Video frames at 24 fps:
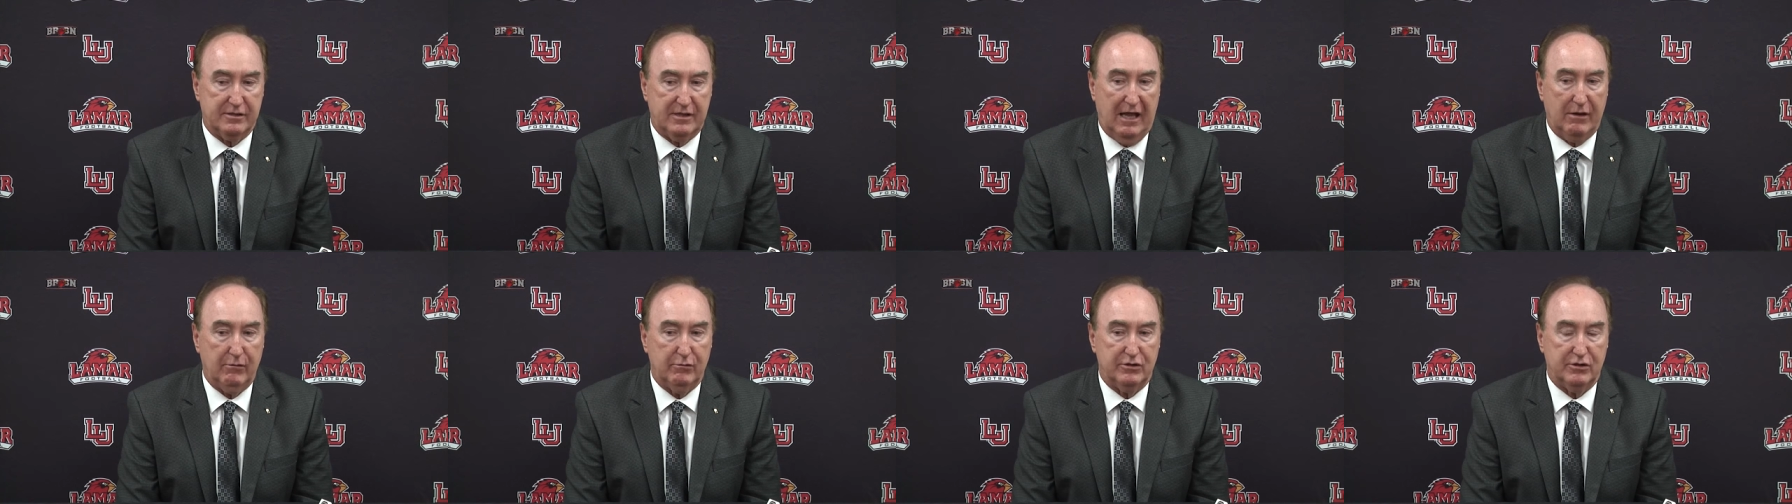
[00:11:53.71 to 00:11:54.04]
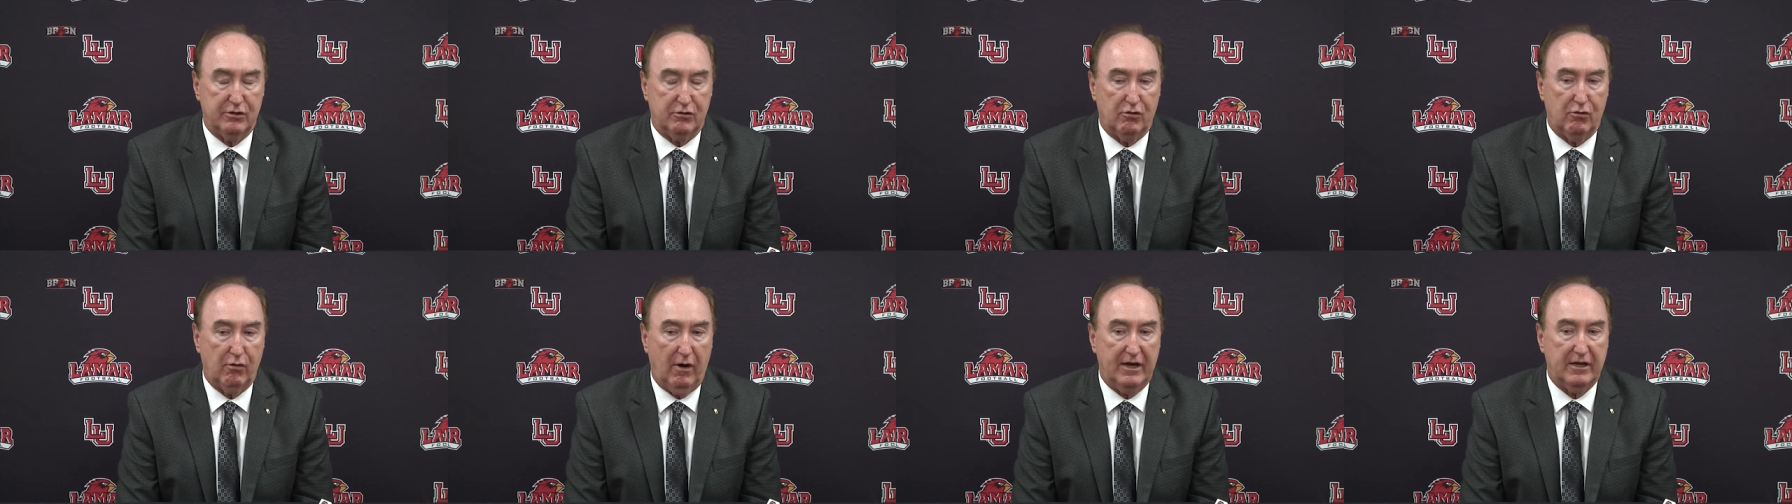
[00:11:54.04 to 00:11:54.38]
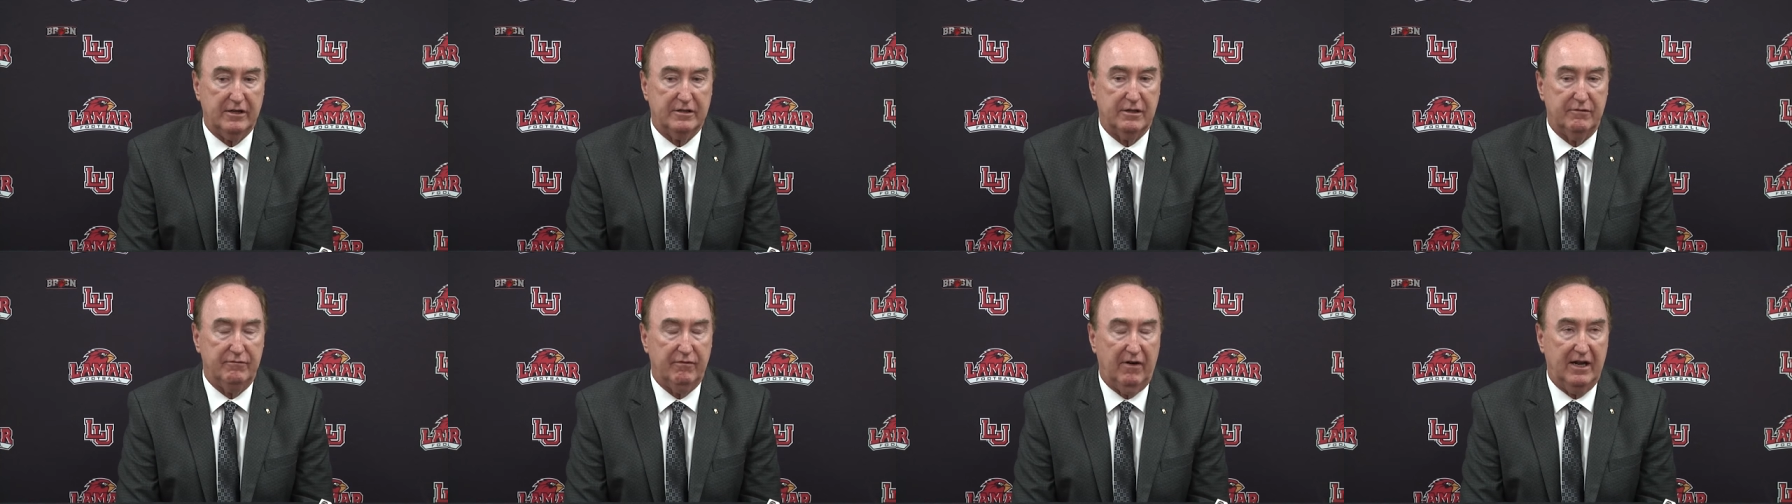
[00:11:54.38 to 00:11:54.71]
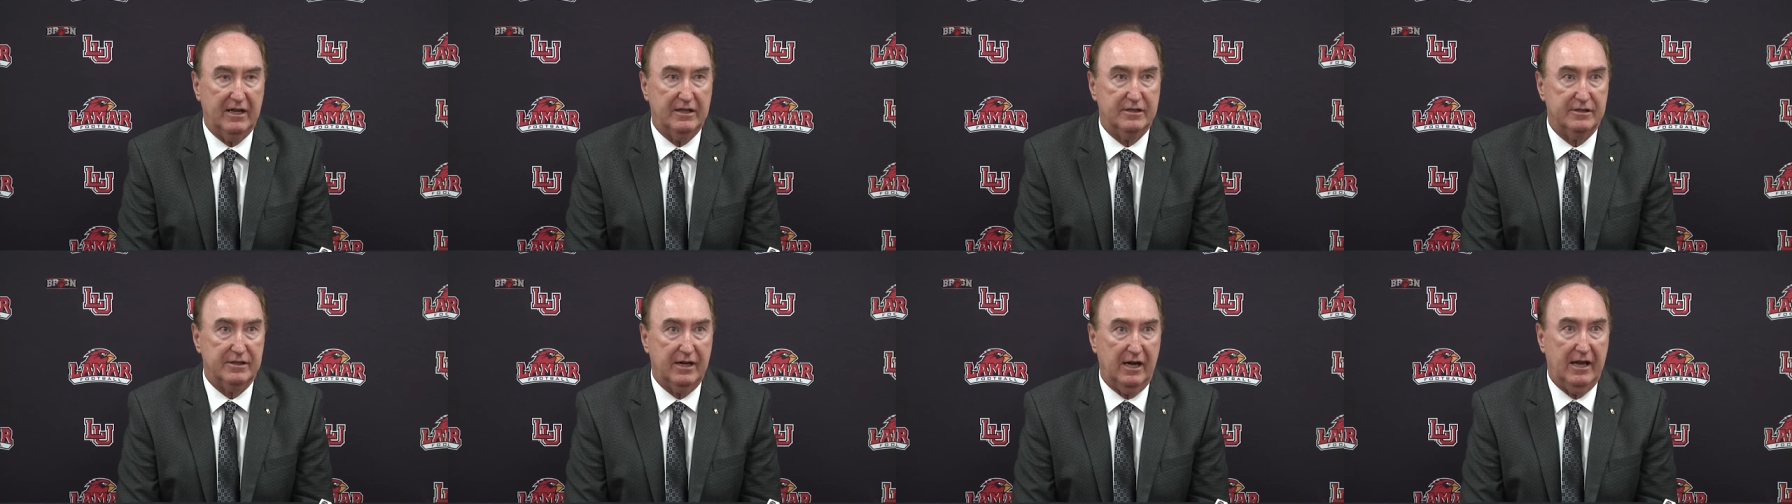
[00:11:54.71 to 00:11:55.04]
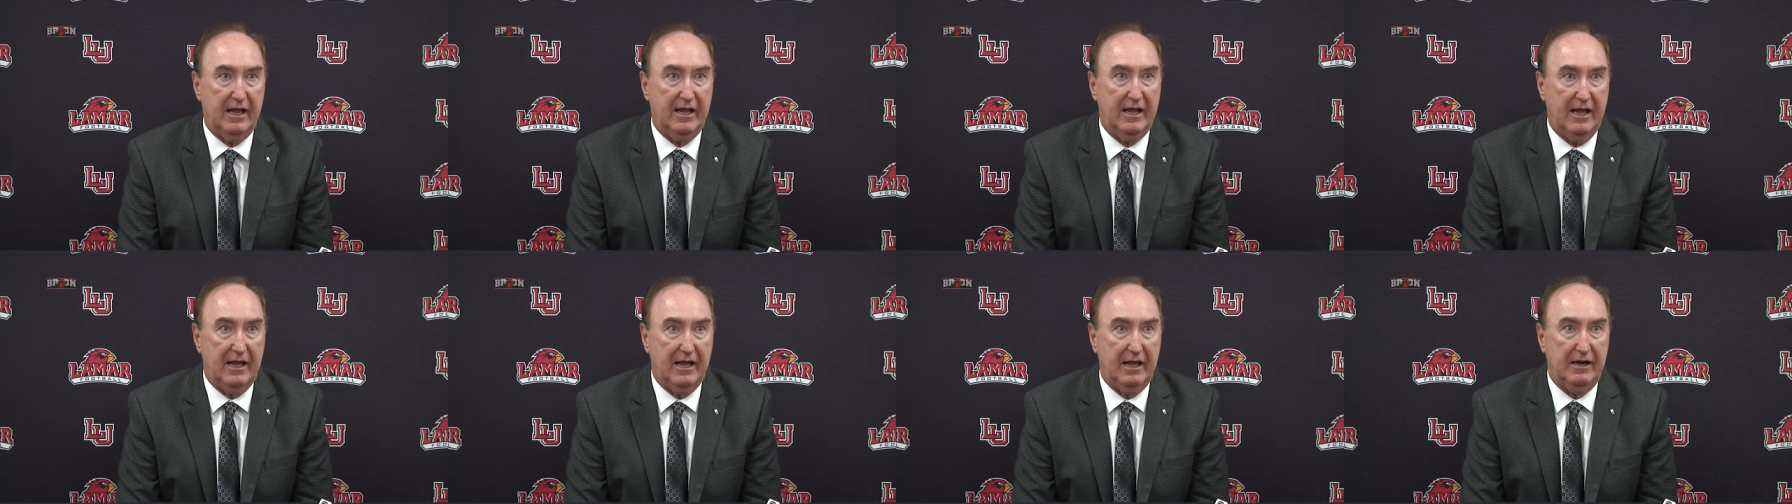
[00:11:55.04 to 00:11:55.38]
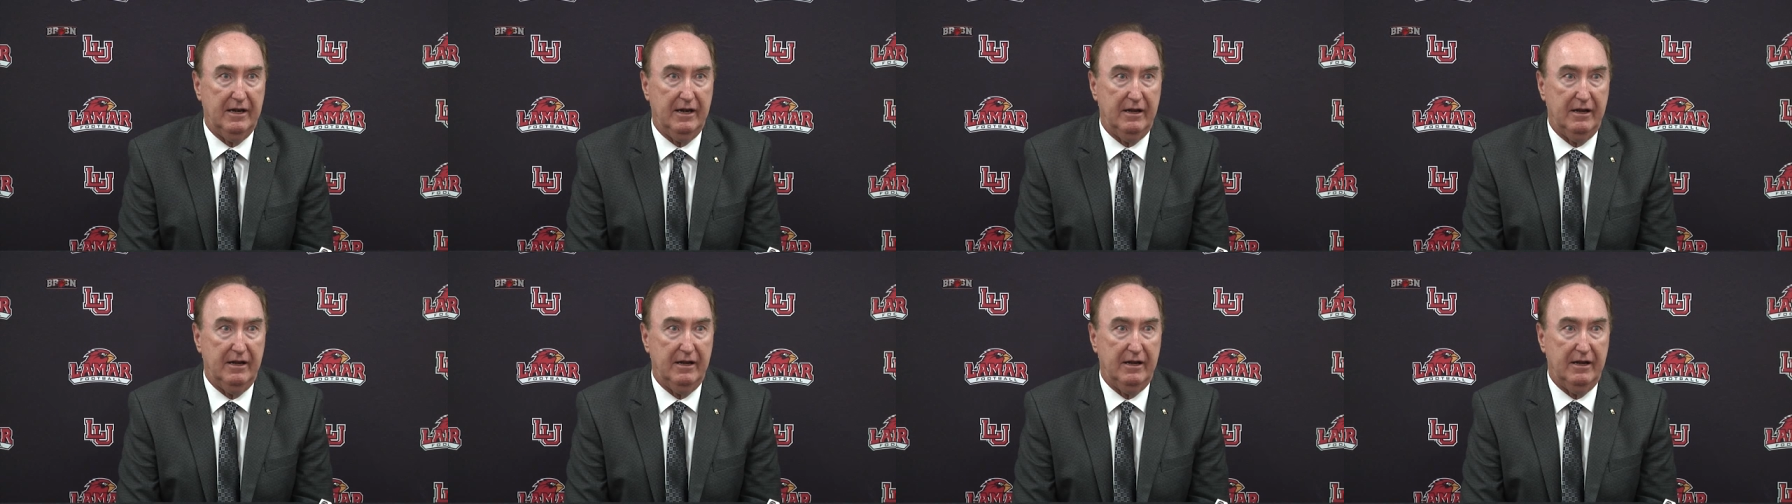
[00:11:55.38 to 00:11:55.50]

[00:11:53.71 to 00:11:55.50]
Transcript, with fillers: that was the greatest advice that I had,